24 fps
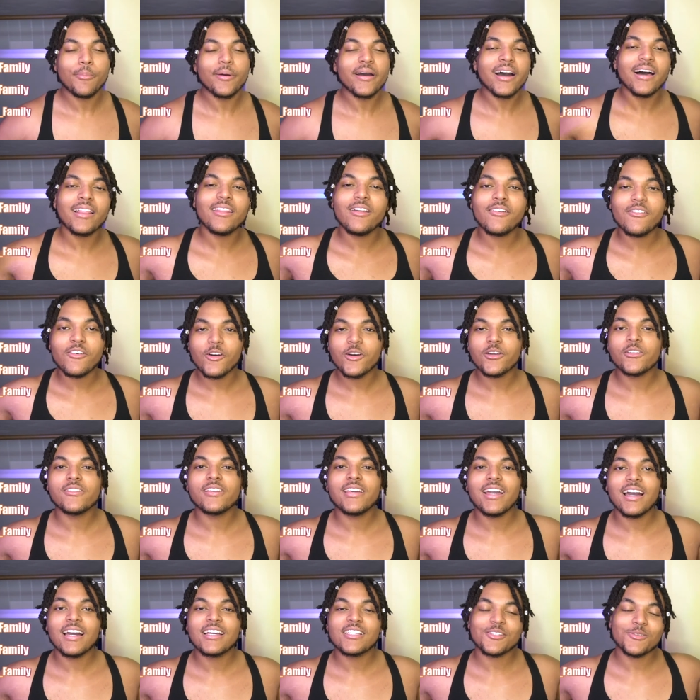But I love all you
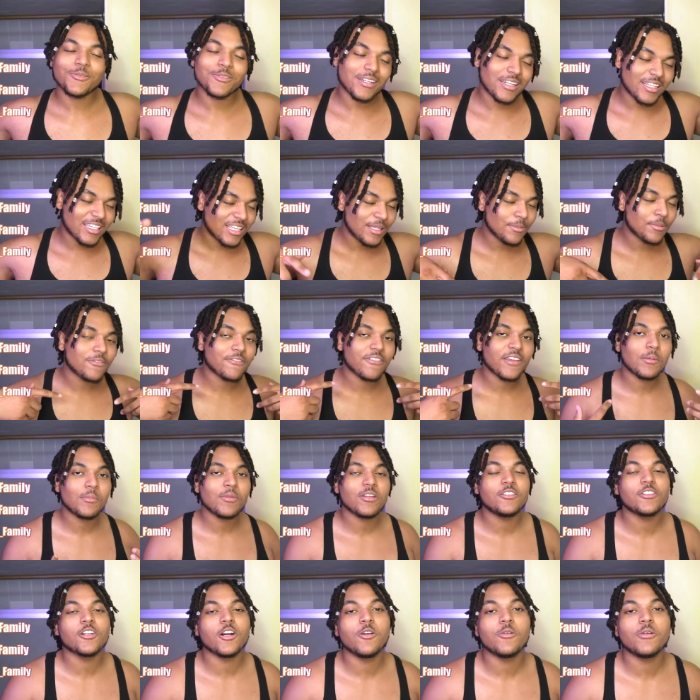guys, so we're gonna keep the family
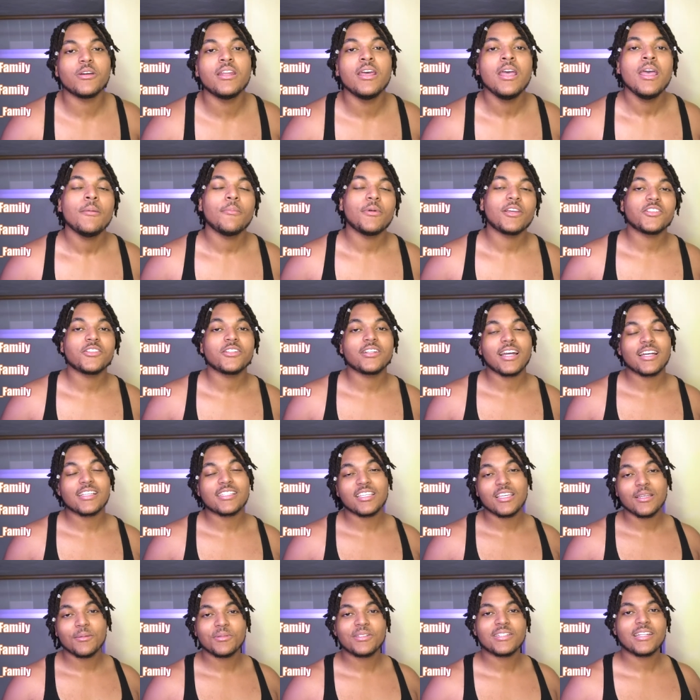growing. Make sure you guys
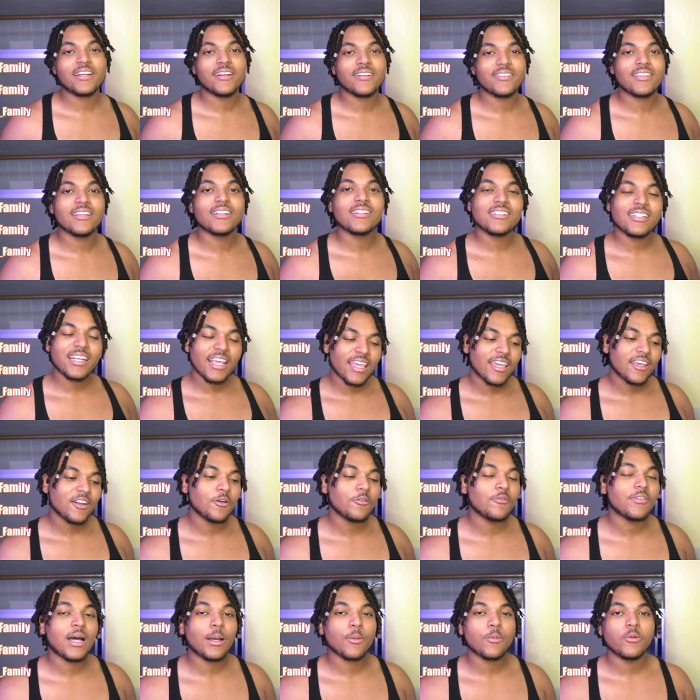keep sharing the
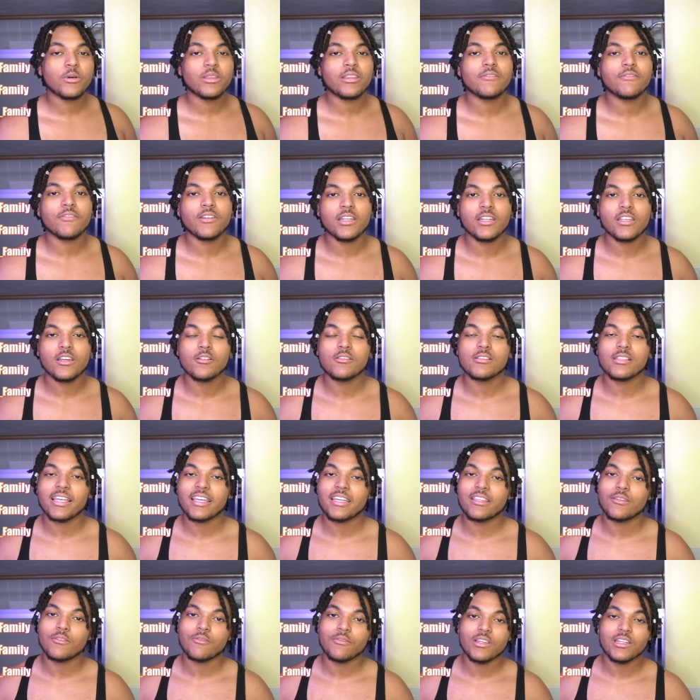channel, vibing with the videos,
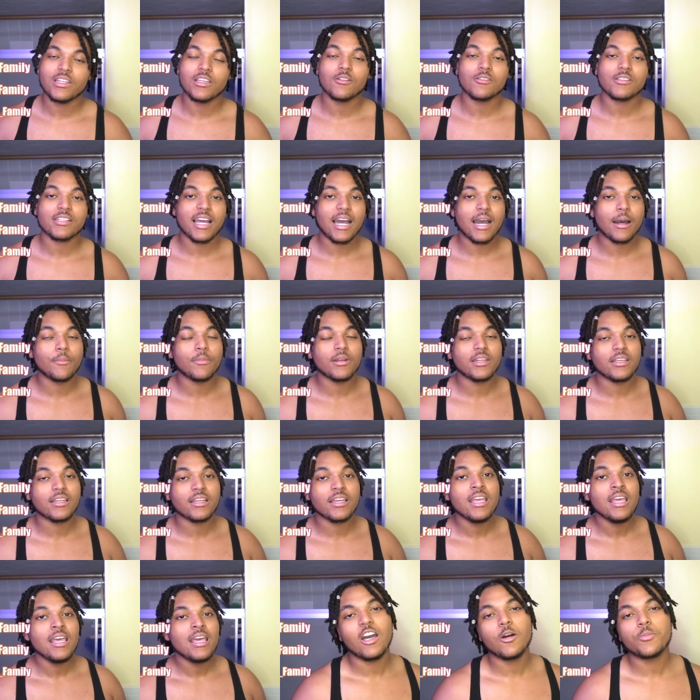liking the videos,
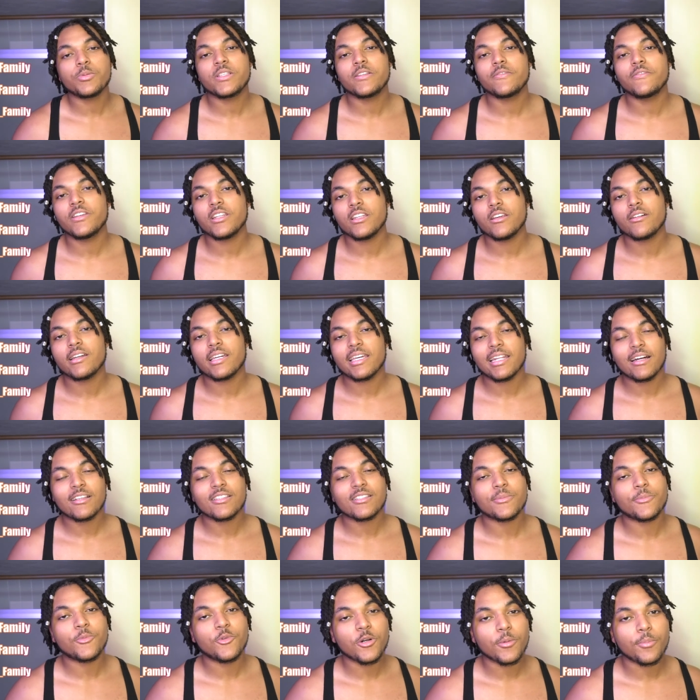commenting. Helps the video get out
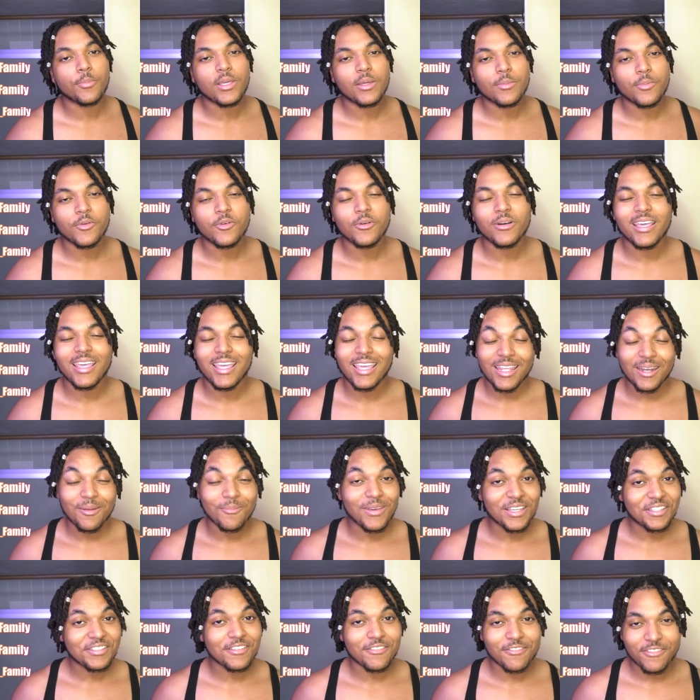to more people, and it
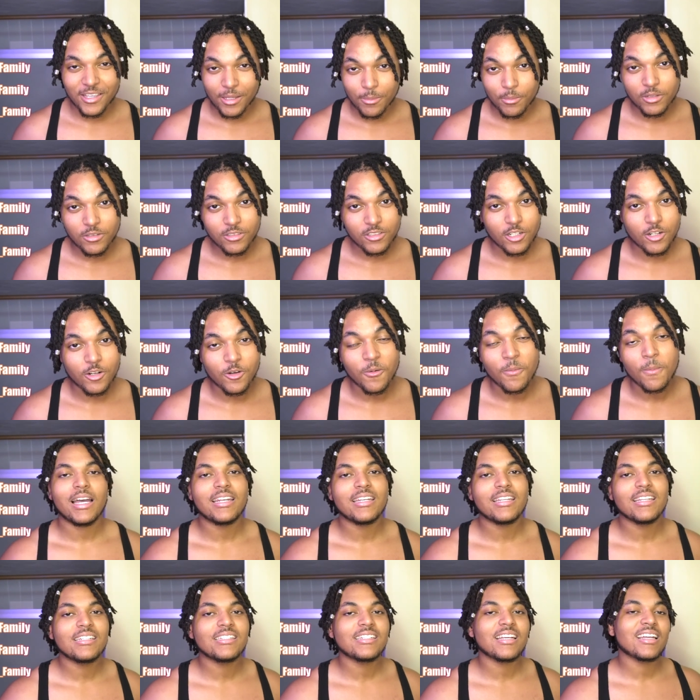makes the family grow. I
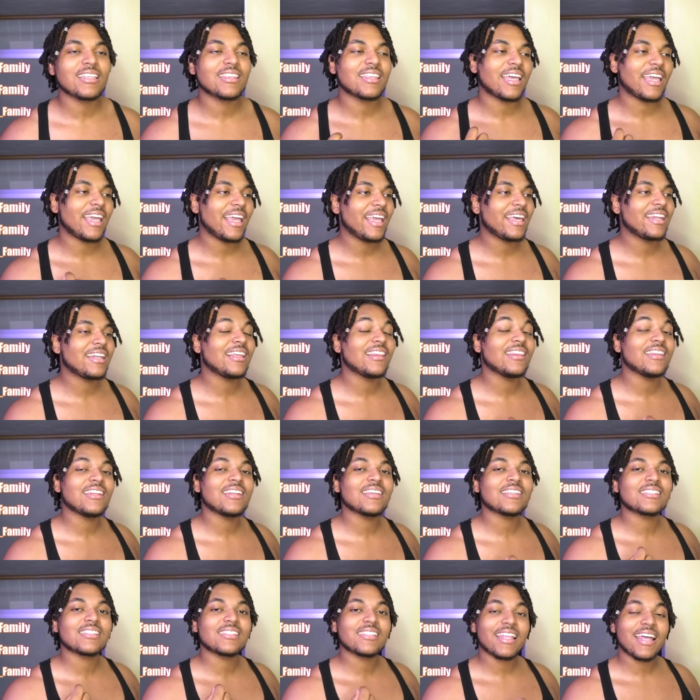did check the
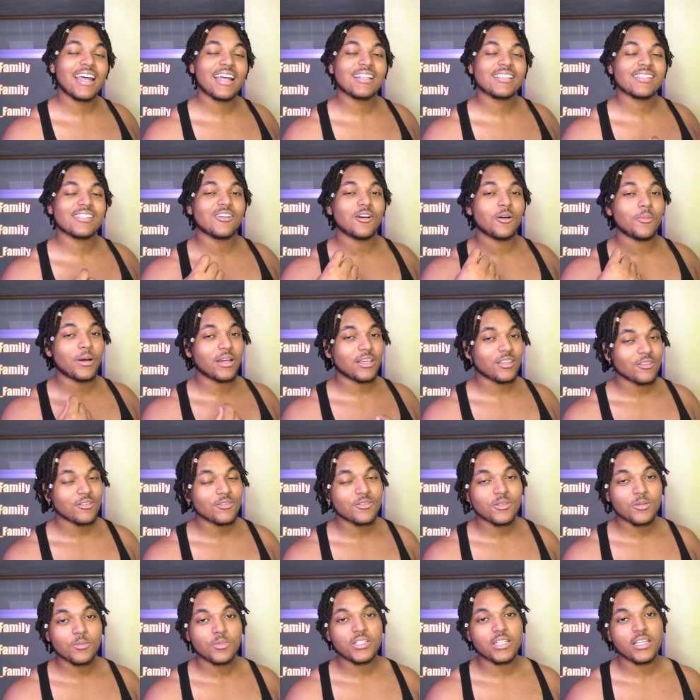analytics stats on my
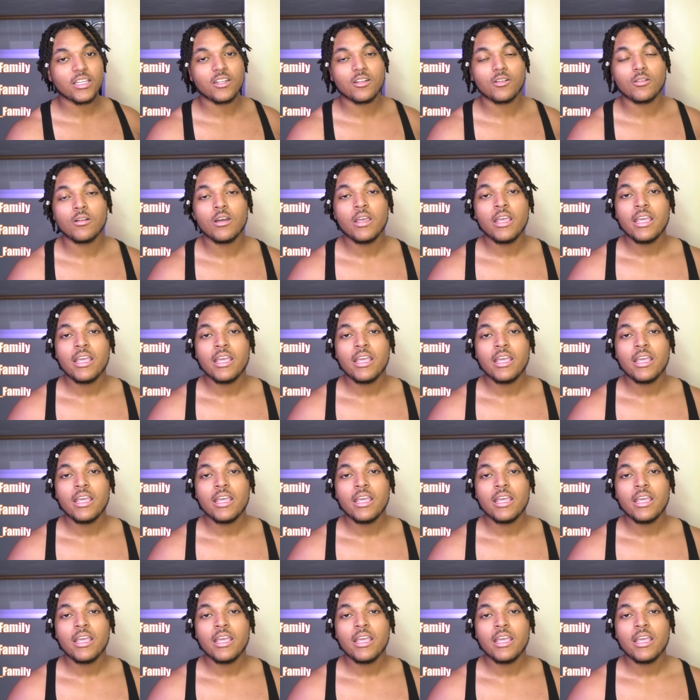YouTube channel.